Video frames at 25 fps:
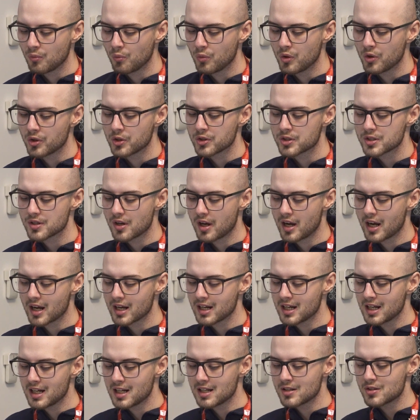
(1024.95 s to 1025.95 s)
Would
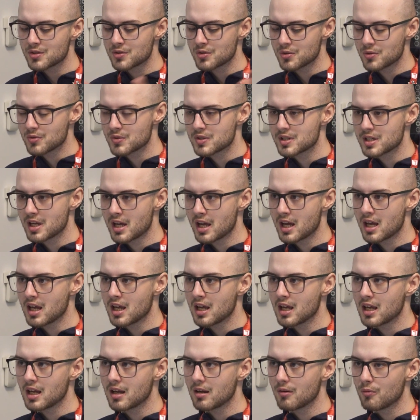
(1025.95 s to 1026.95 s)
I need to
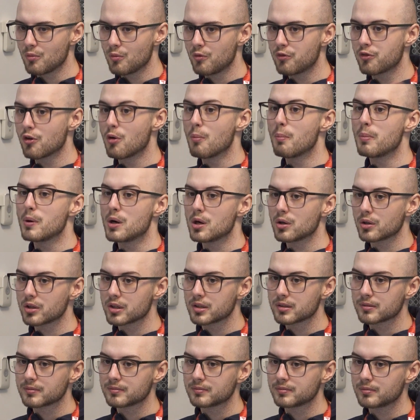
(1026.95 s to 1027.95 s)
say for a
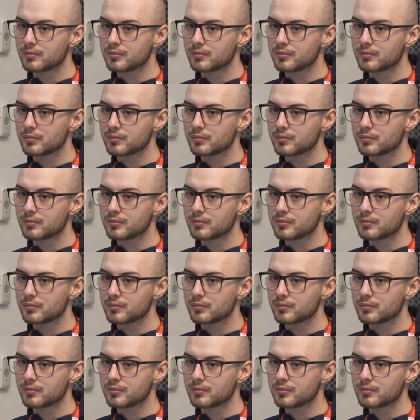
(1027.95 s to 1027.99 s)
book?